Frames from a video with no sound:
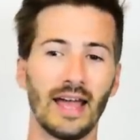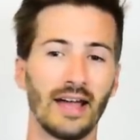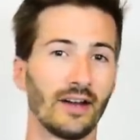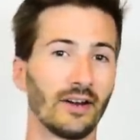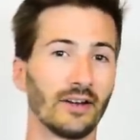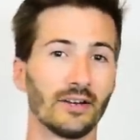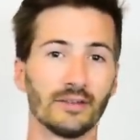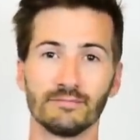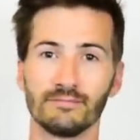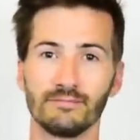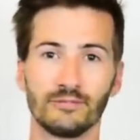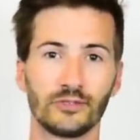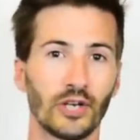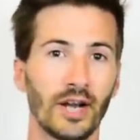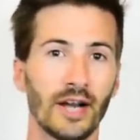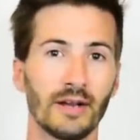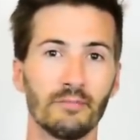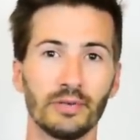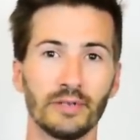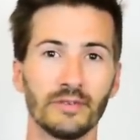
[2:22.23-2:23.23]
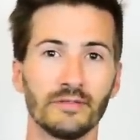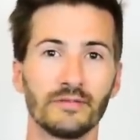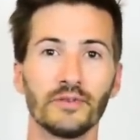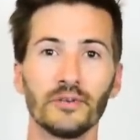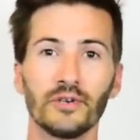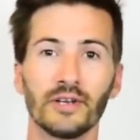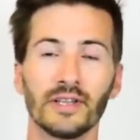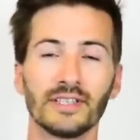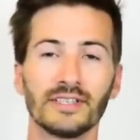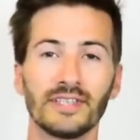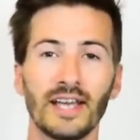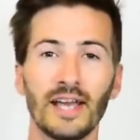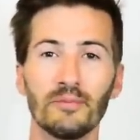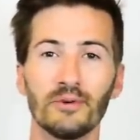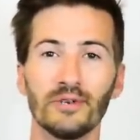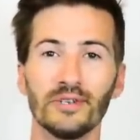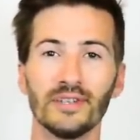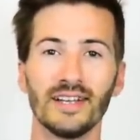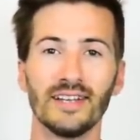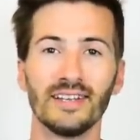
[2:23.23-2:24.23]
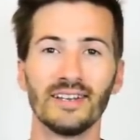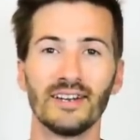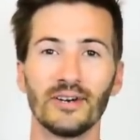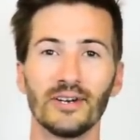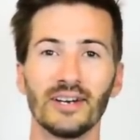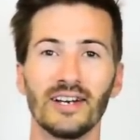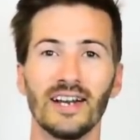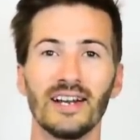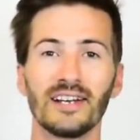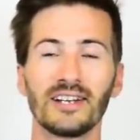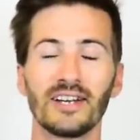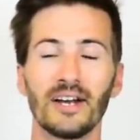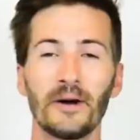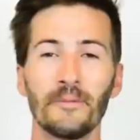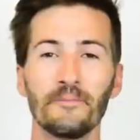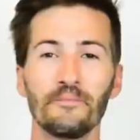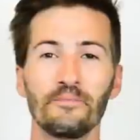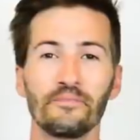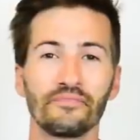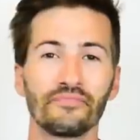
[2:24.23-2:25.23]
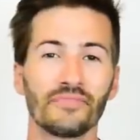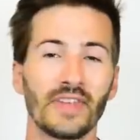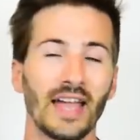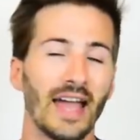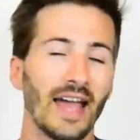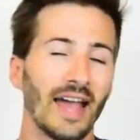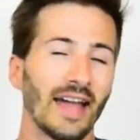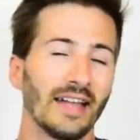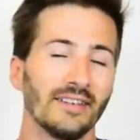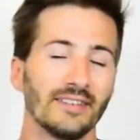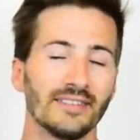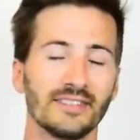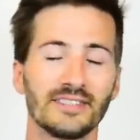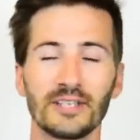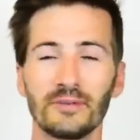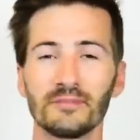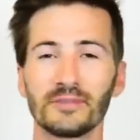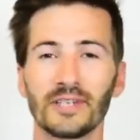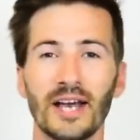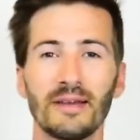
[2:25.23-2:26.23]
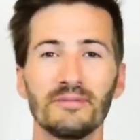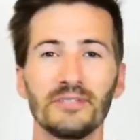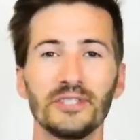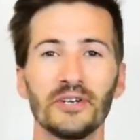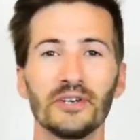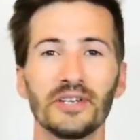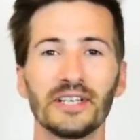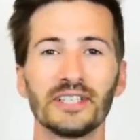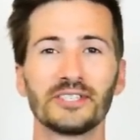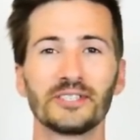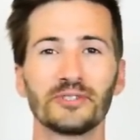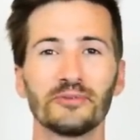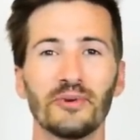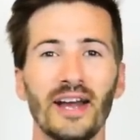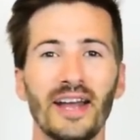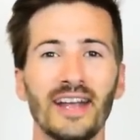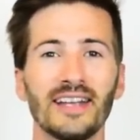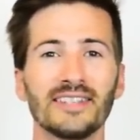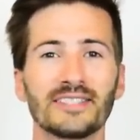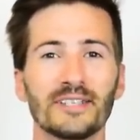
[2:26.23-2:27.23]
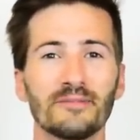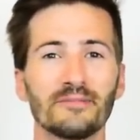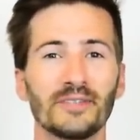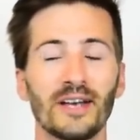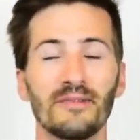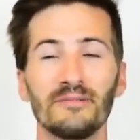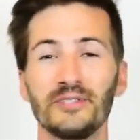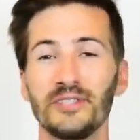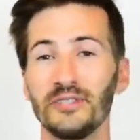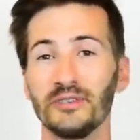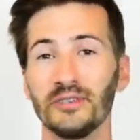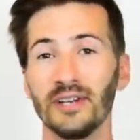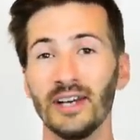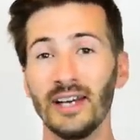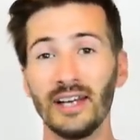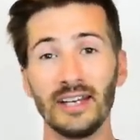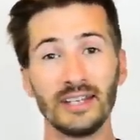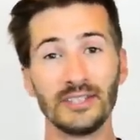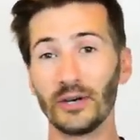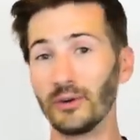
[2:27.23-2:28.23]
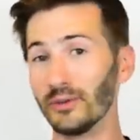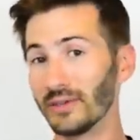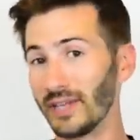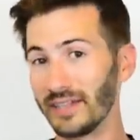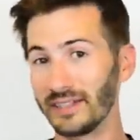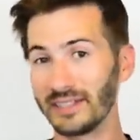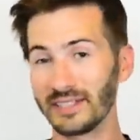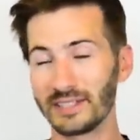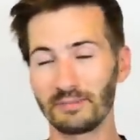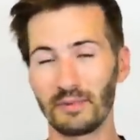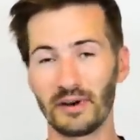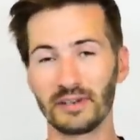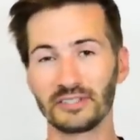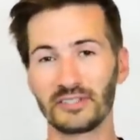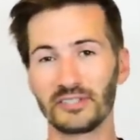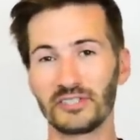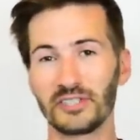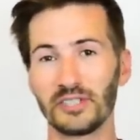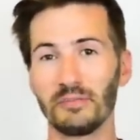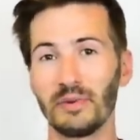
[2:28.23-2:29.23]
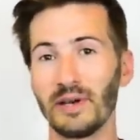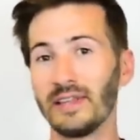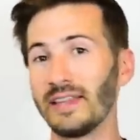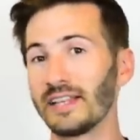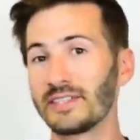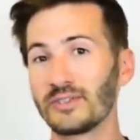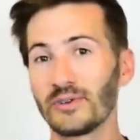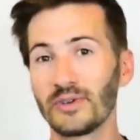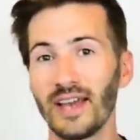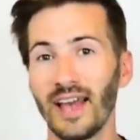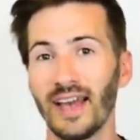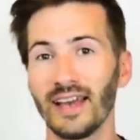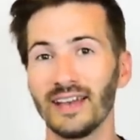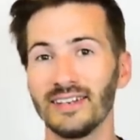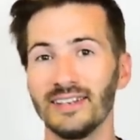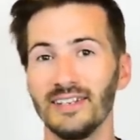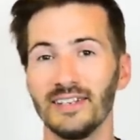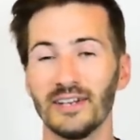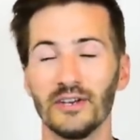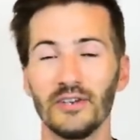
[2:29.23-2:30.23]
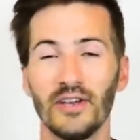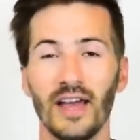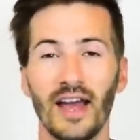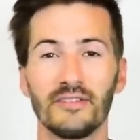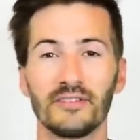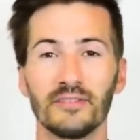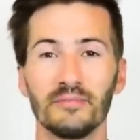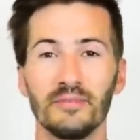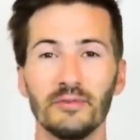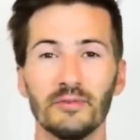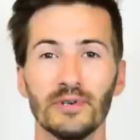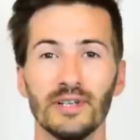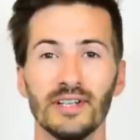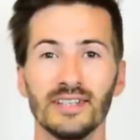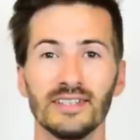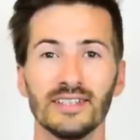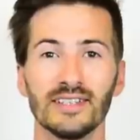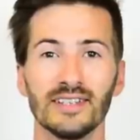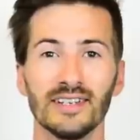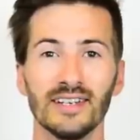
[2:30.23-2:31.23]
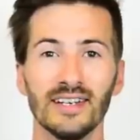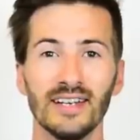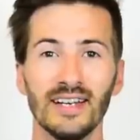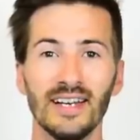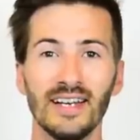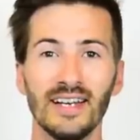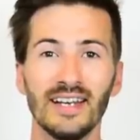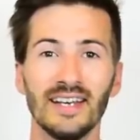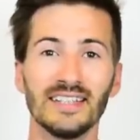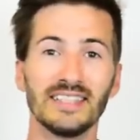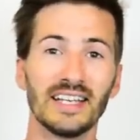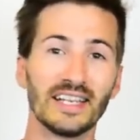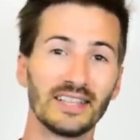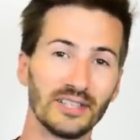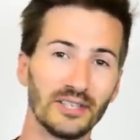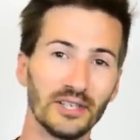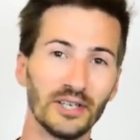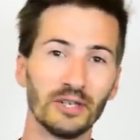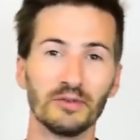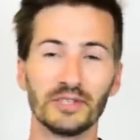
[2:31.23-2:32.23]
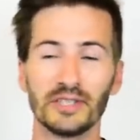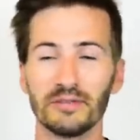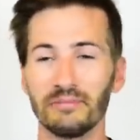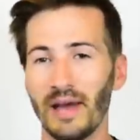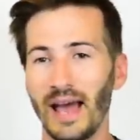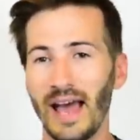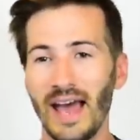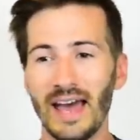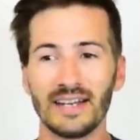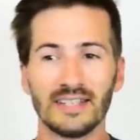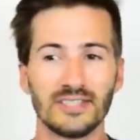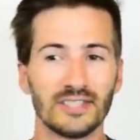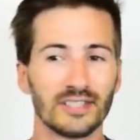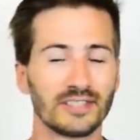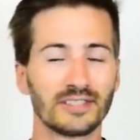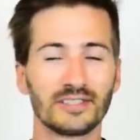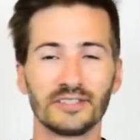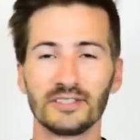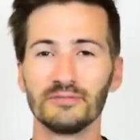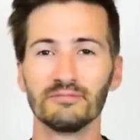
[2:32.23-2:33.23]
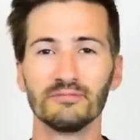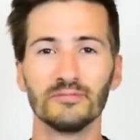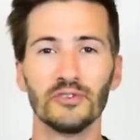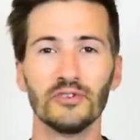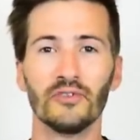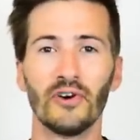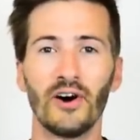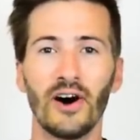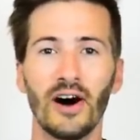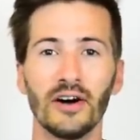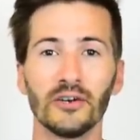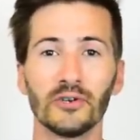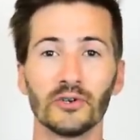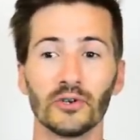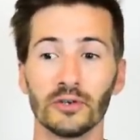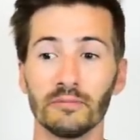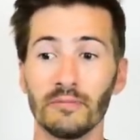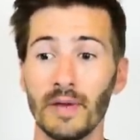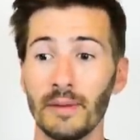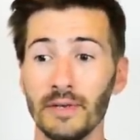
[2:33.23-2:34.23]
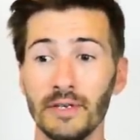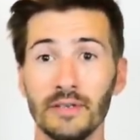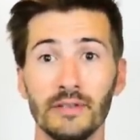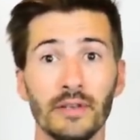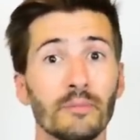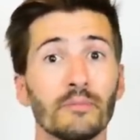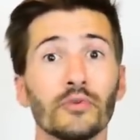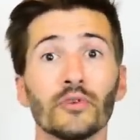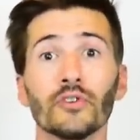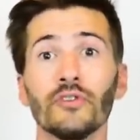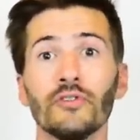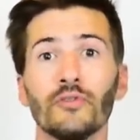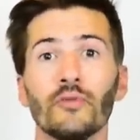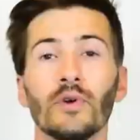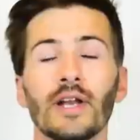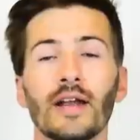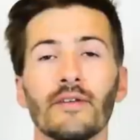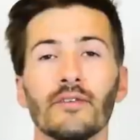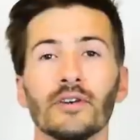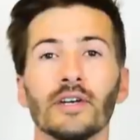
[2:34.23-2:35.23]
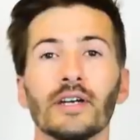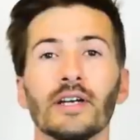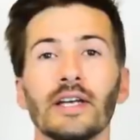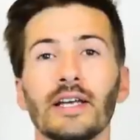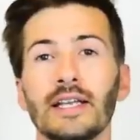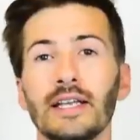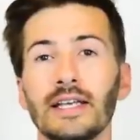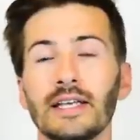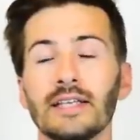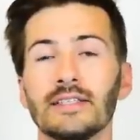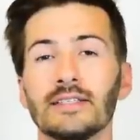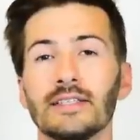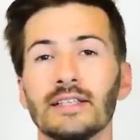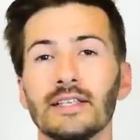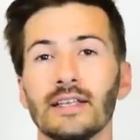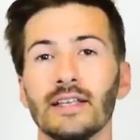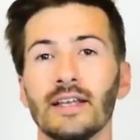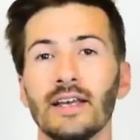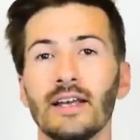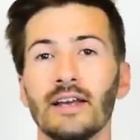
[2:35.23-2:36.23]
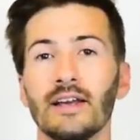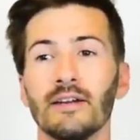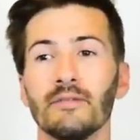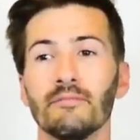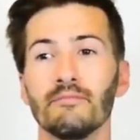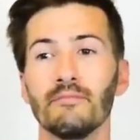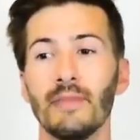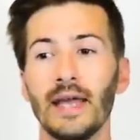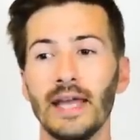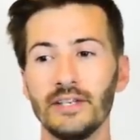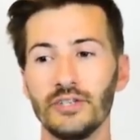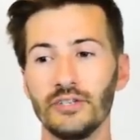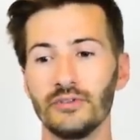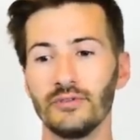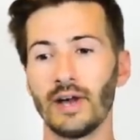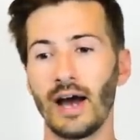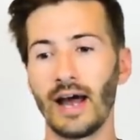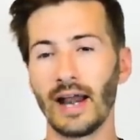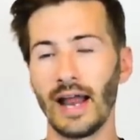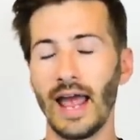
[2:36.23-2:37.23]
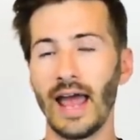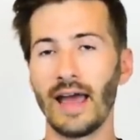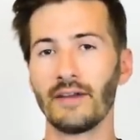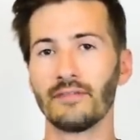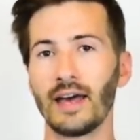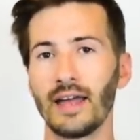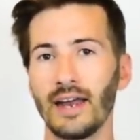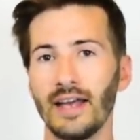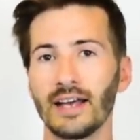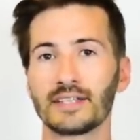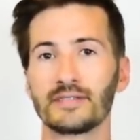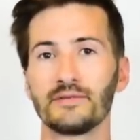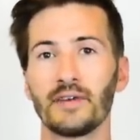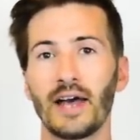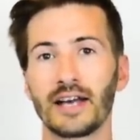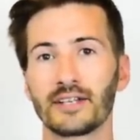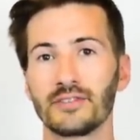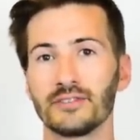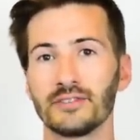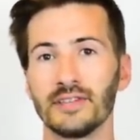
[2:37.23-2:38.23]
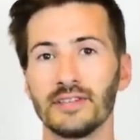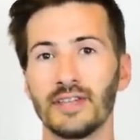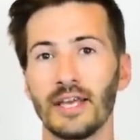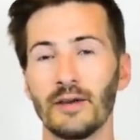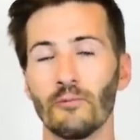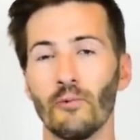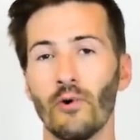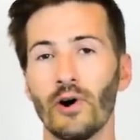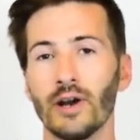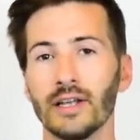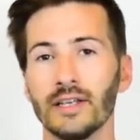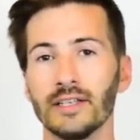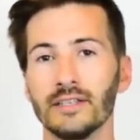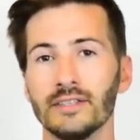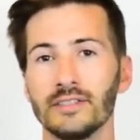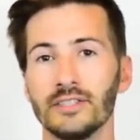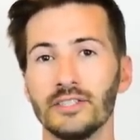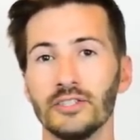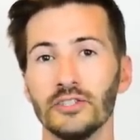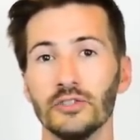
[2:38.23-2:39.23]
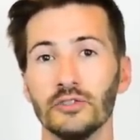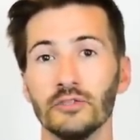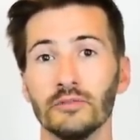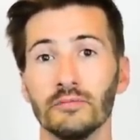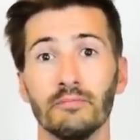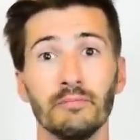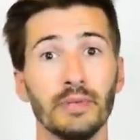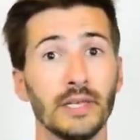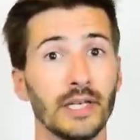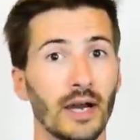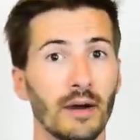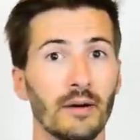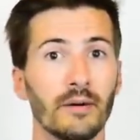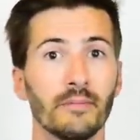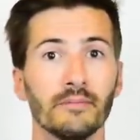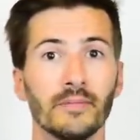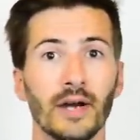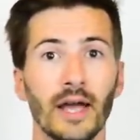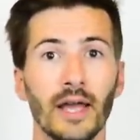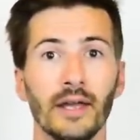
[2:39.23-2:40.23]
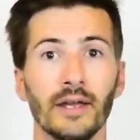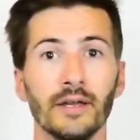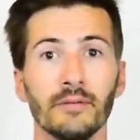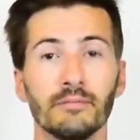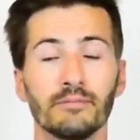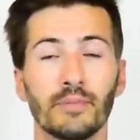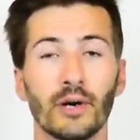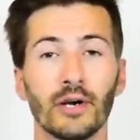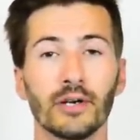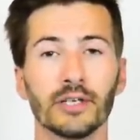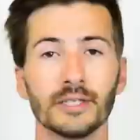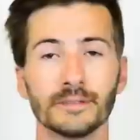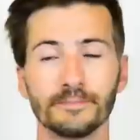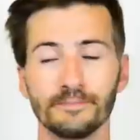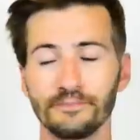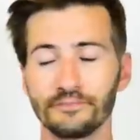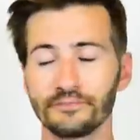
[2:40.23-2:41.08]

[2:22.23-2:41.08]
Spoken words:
are trying to put food on the table and earn an income, and sometimes you don't get your way, and sometimes you don't land the sponsorship, and that's okay. You know, you have to be willing to take the good with the bad and just move on, or maybe improve whatever it is that made you not have that X factor that they wanted to become a partner.